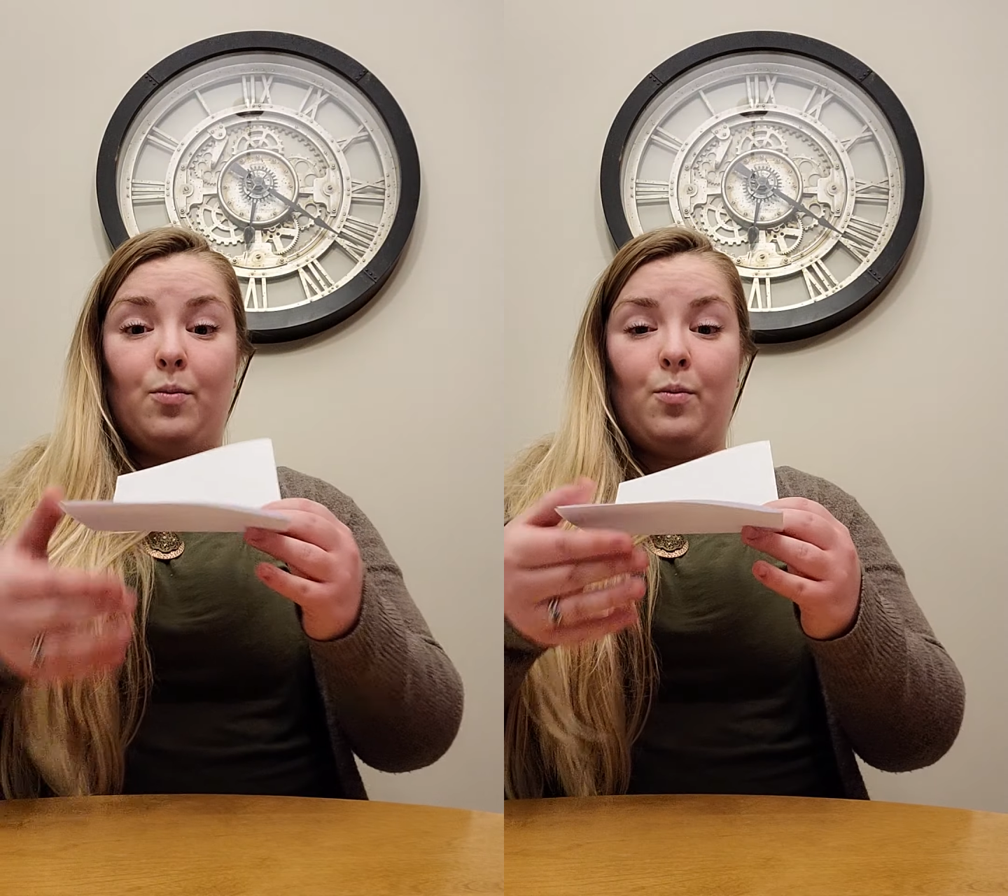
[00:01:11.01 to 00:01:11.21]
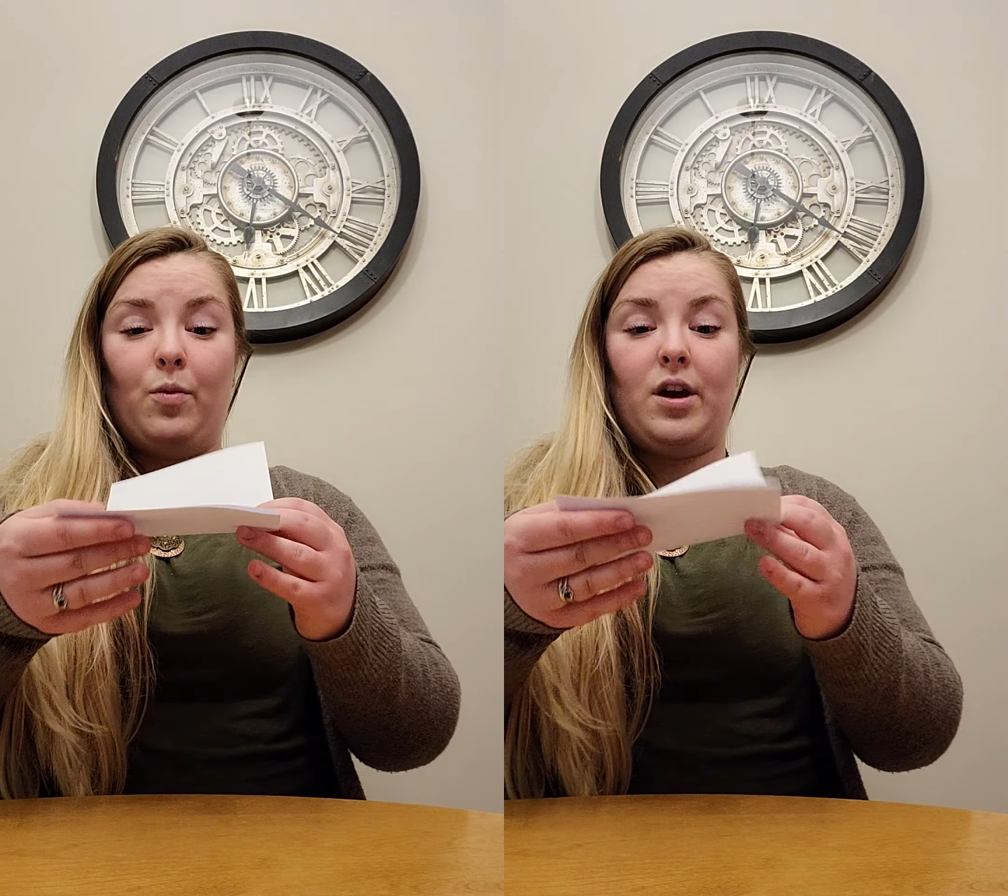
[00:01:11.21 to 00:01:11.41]

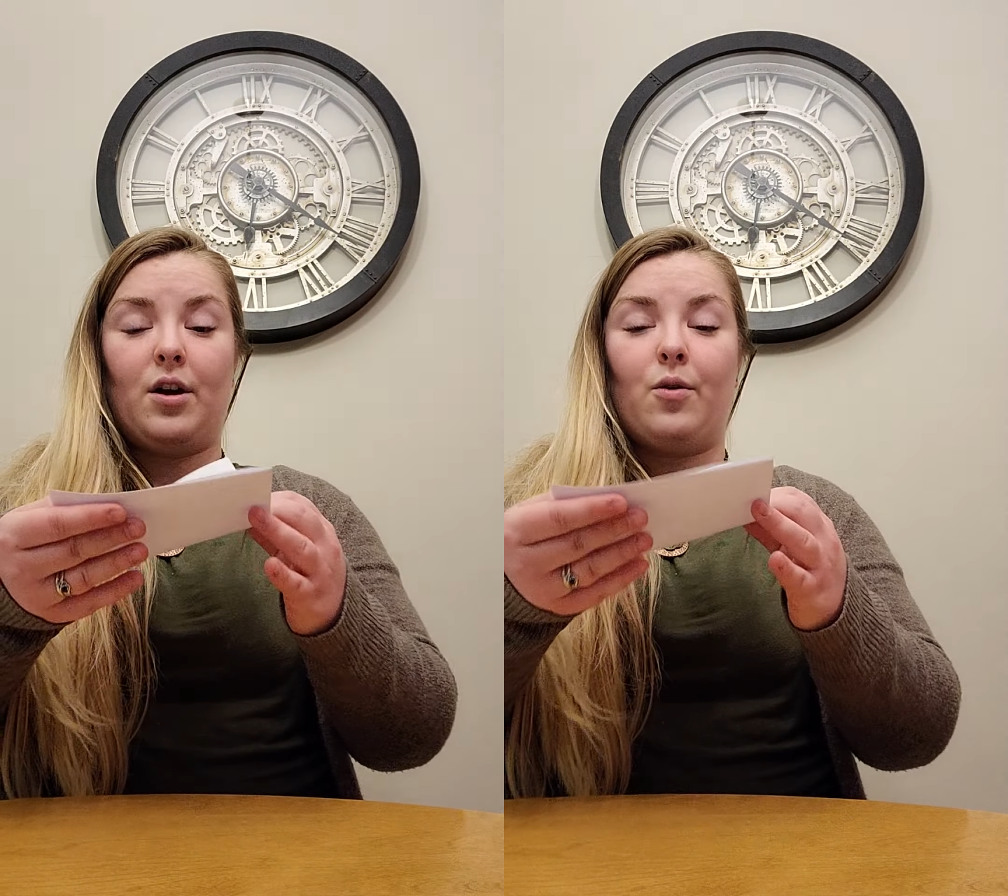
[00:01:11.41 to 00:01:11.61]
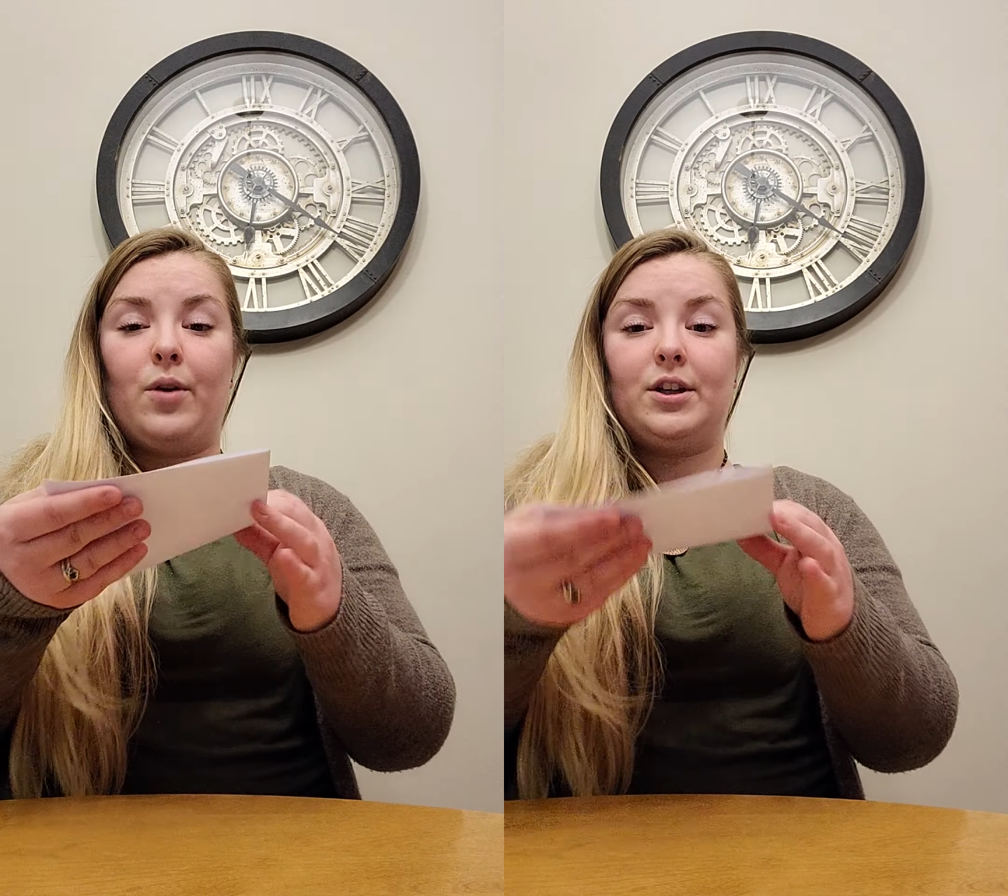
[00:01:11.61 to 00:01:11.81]
we
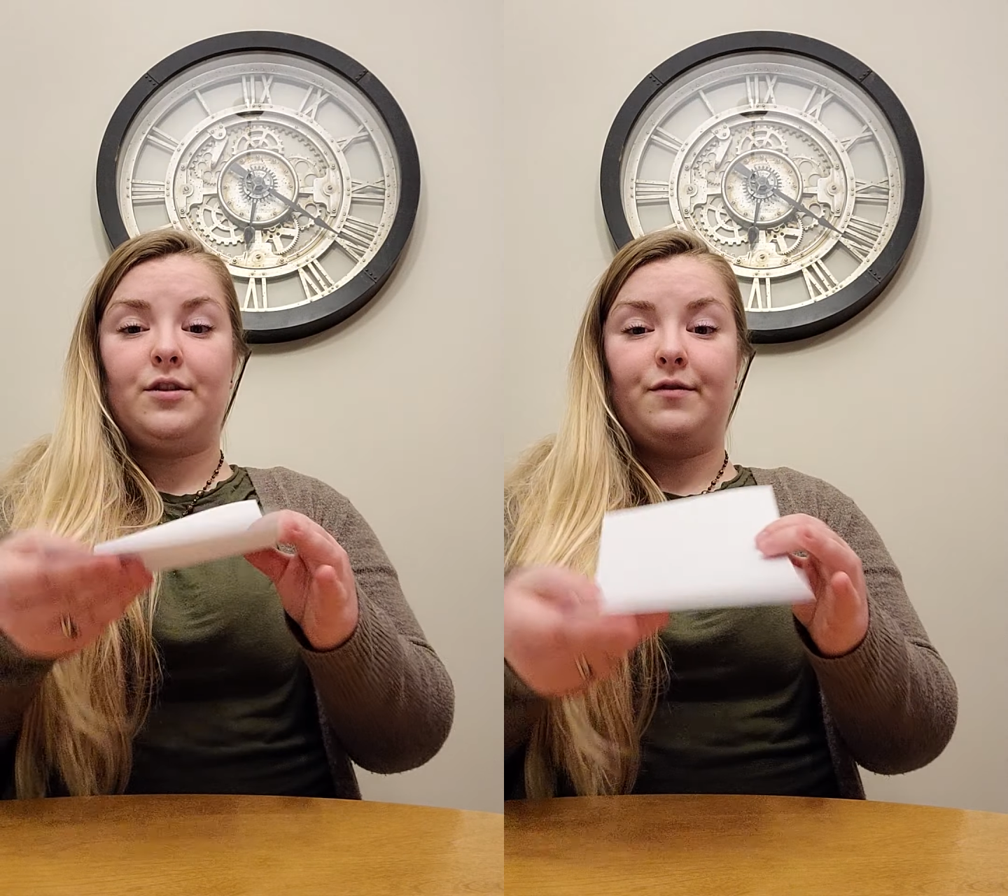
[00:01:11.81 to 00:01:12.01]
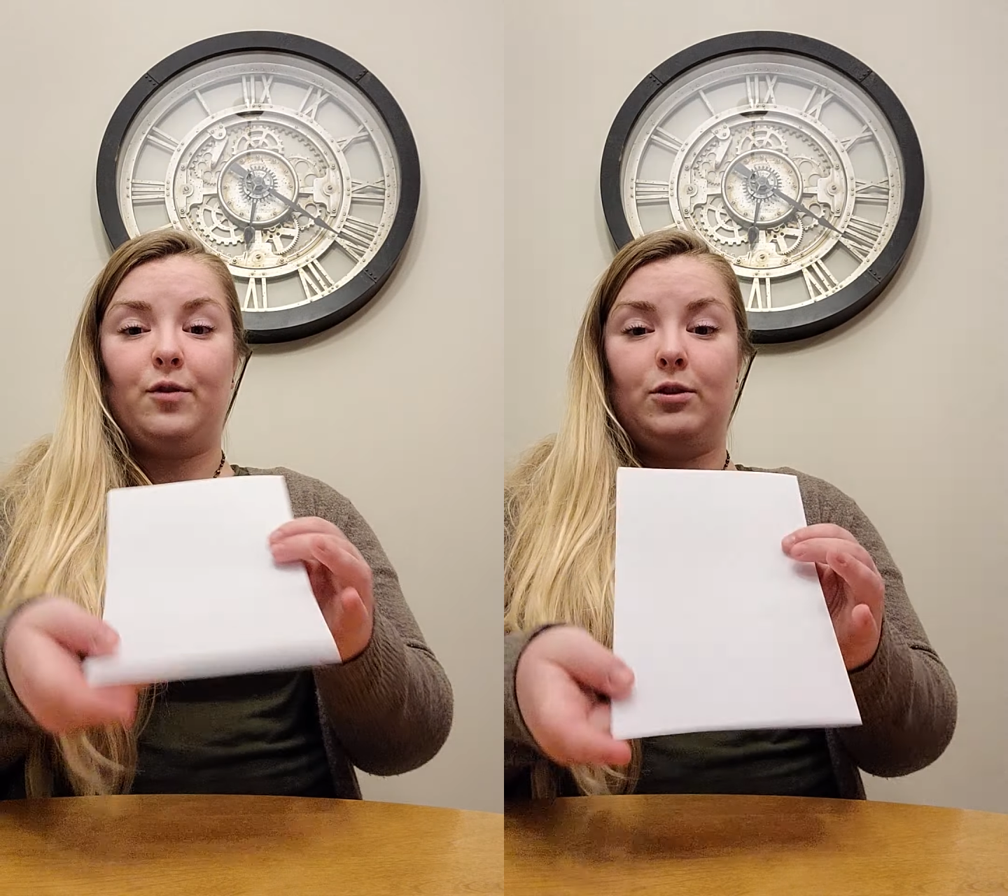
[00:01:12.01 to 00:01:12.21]
are going to
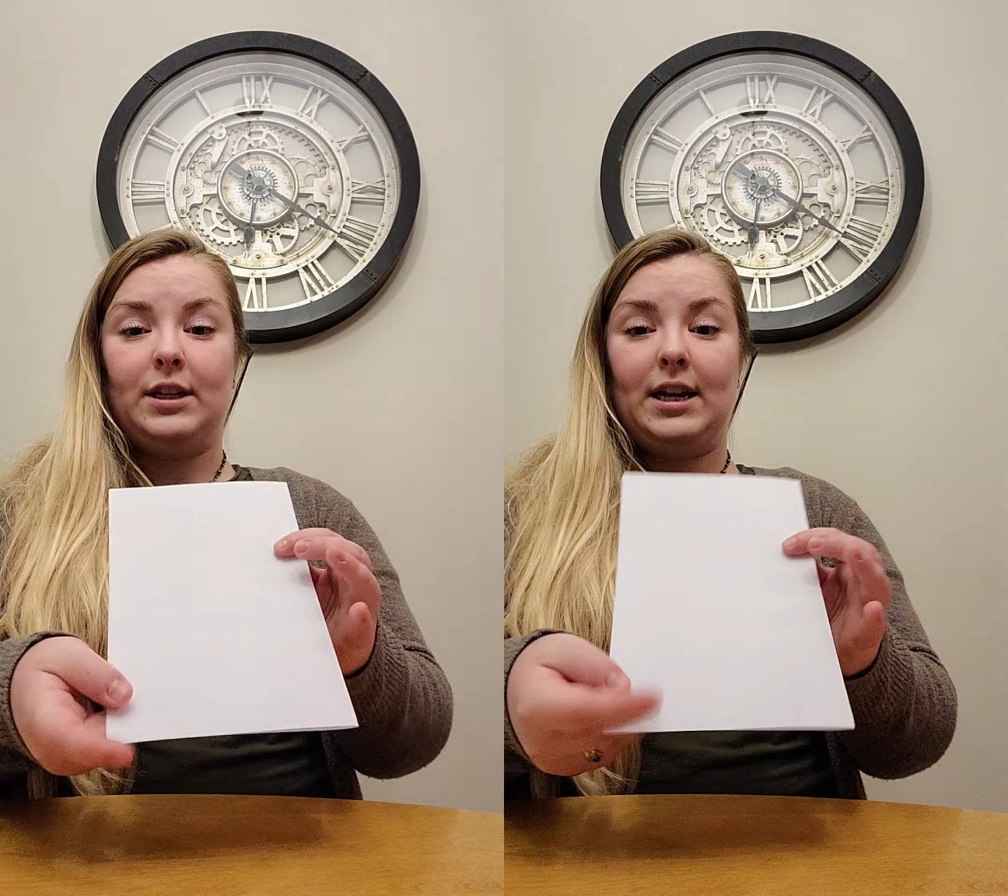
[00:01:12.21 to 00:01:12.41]
fold